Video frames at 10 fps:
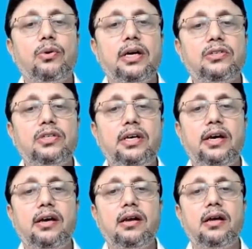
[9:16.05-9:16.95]
You can
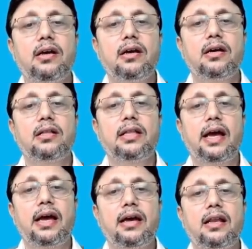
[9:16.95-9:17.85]
see here
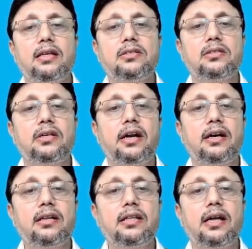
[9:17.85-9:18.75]
the angle is
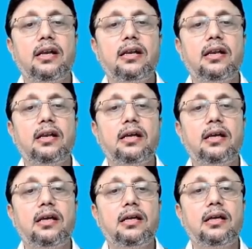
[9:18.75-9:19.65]
greater than
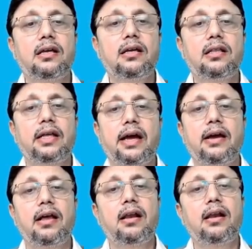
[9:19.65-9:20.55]
the
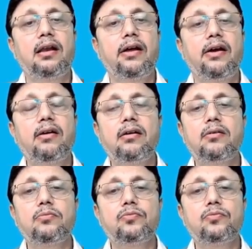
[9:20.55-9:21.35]
angle here.